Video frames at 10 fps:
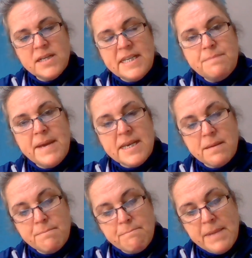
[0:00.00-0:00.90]
I did make
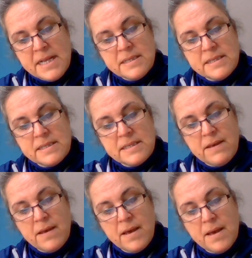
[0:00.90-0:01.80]
a man
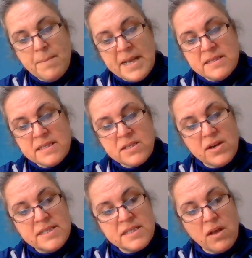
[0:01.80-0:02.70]

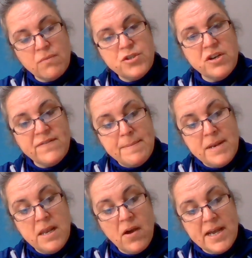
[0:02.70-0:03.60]
sized sculpture of
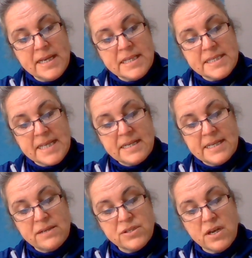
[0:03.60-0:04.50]
him lying in the
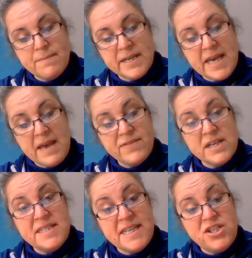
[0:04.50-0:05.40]
sand outside my cave, and
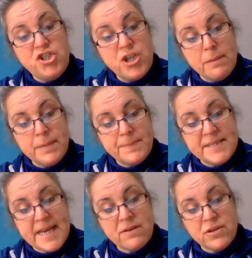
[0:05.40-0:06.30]
I did jump up
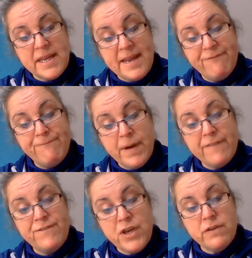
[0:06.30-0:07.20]
and down on it in
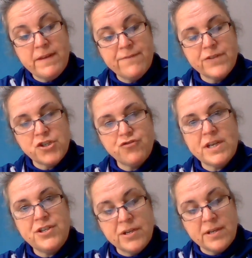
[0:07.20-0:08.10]
my fury and
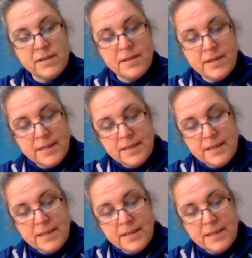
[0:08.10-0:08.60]
frustration.